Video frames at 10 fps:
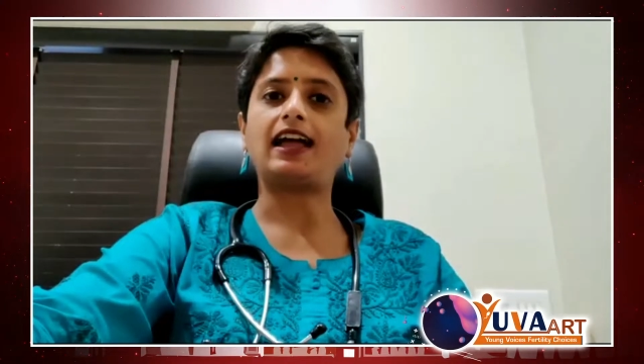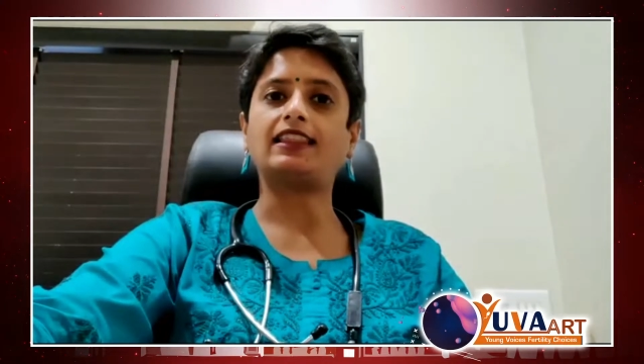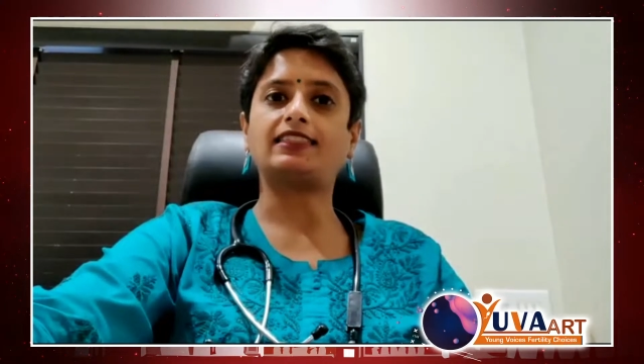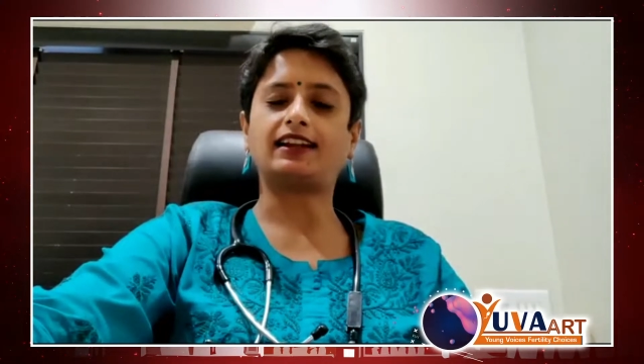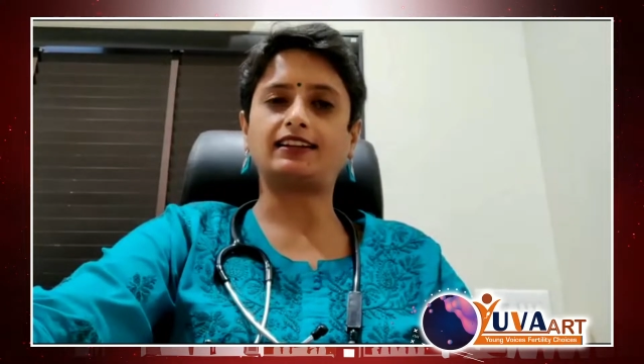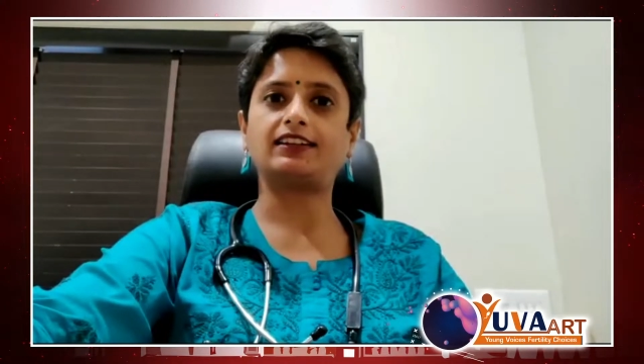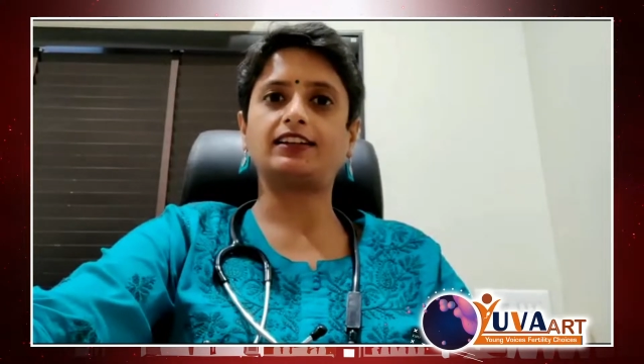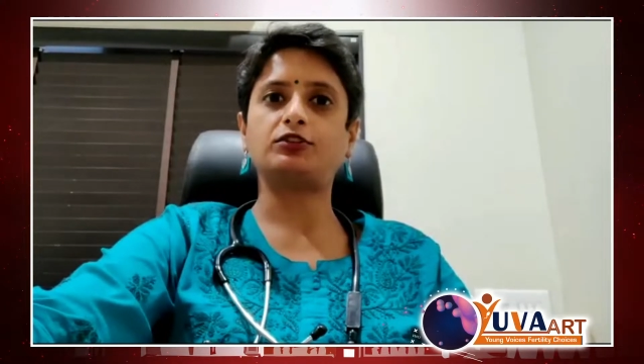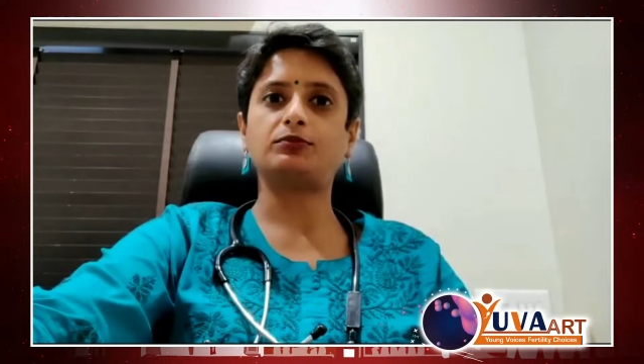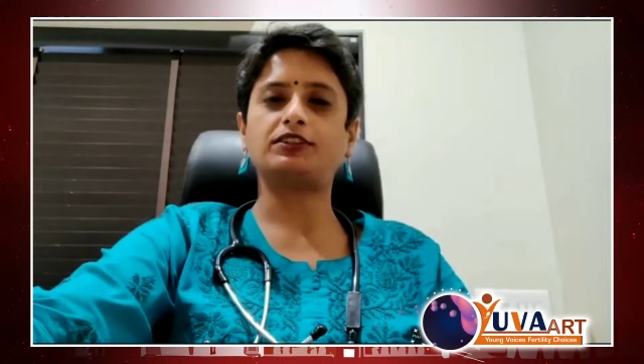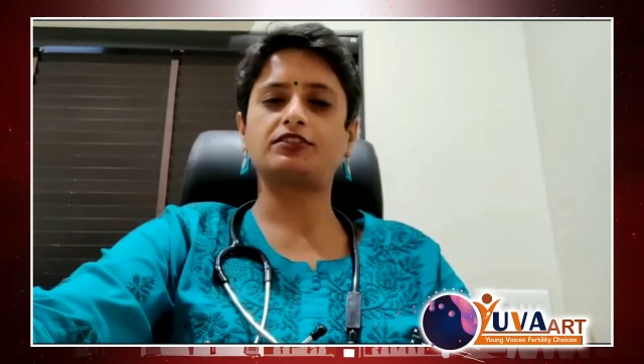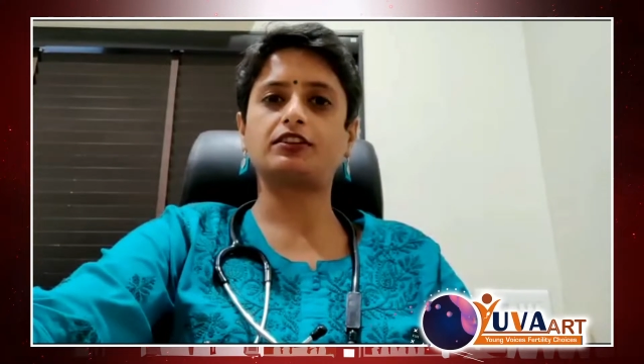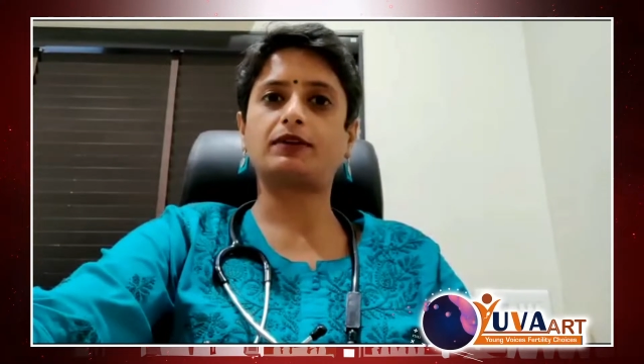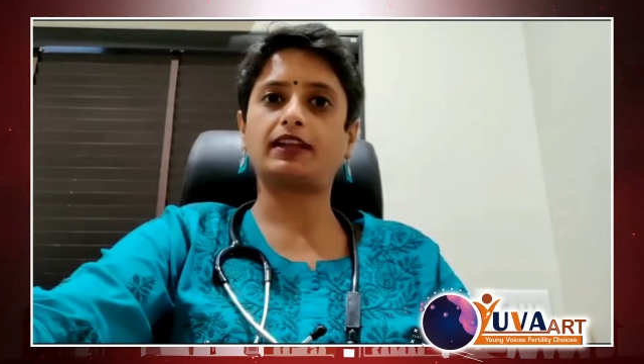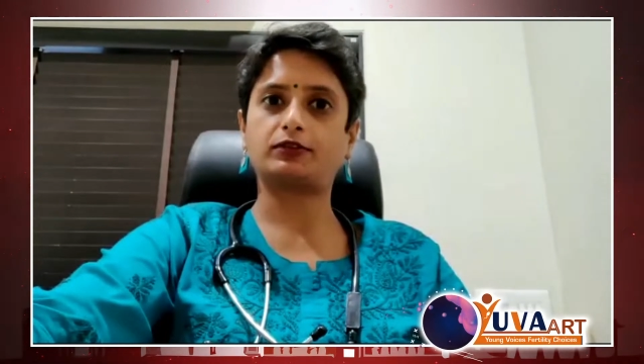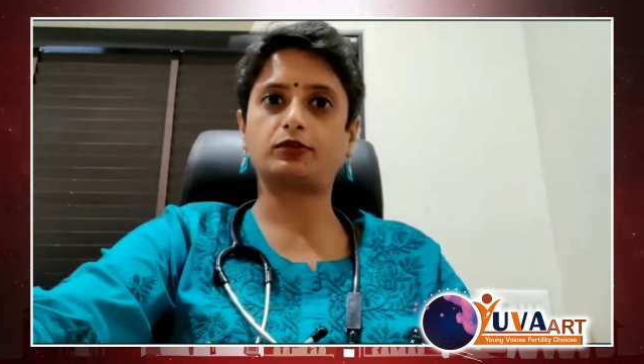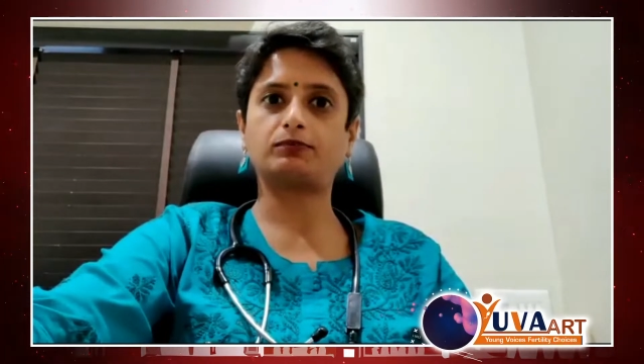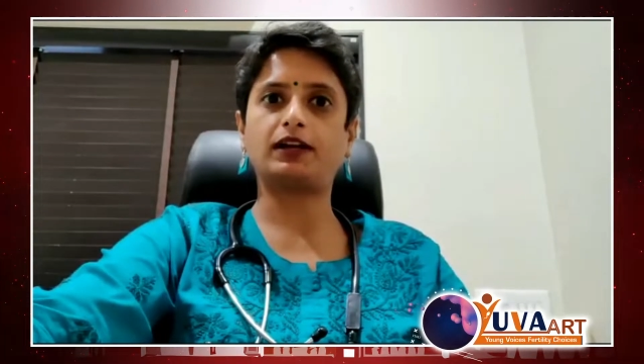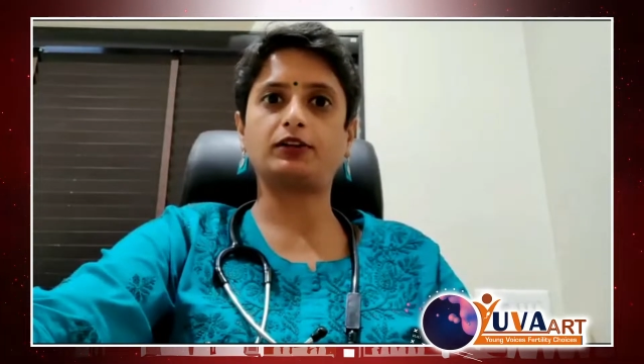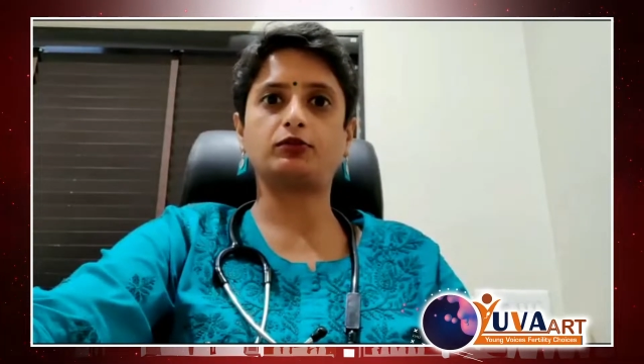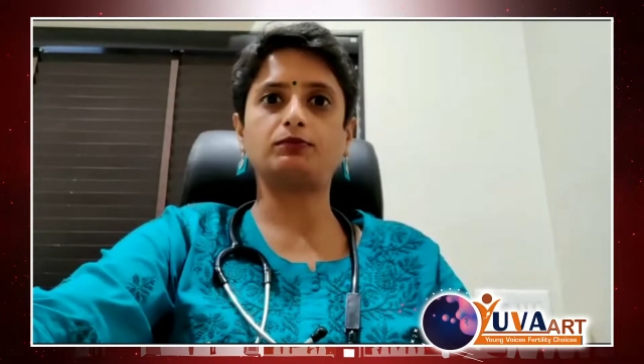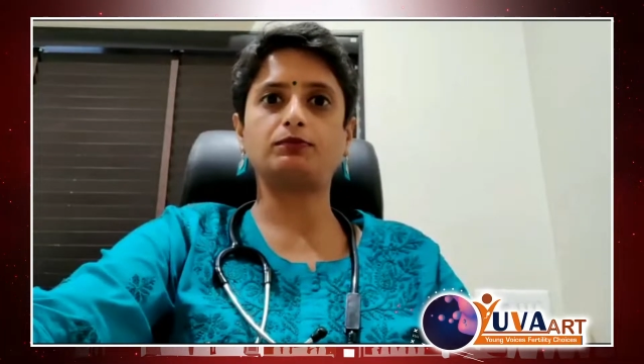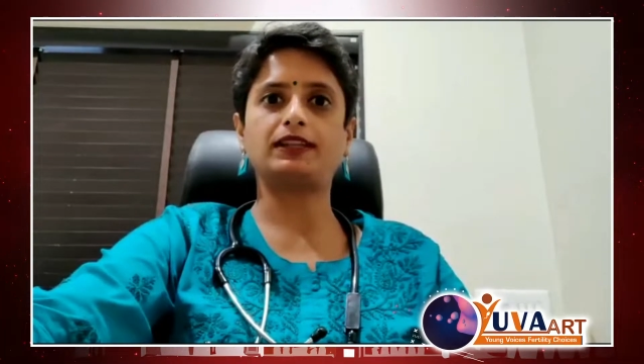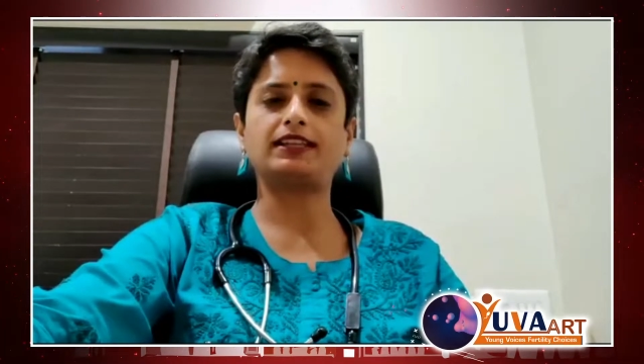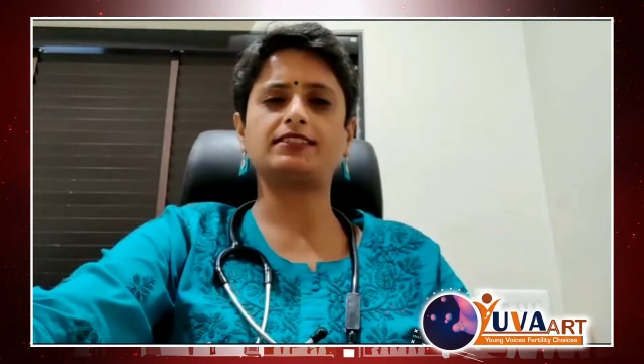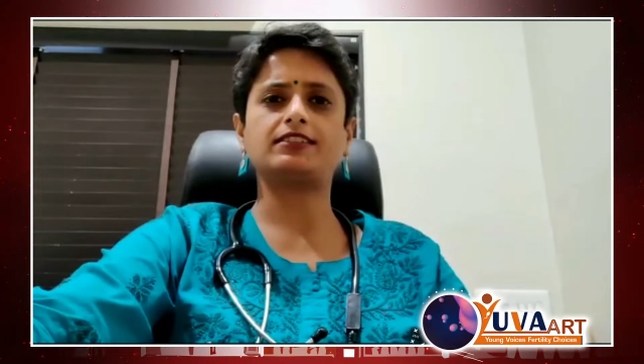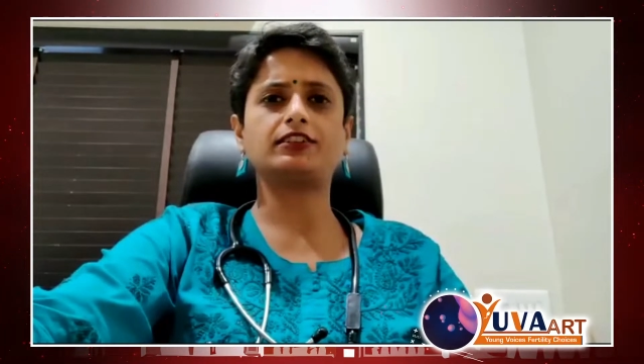and that the endometrial microbiome plays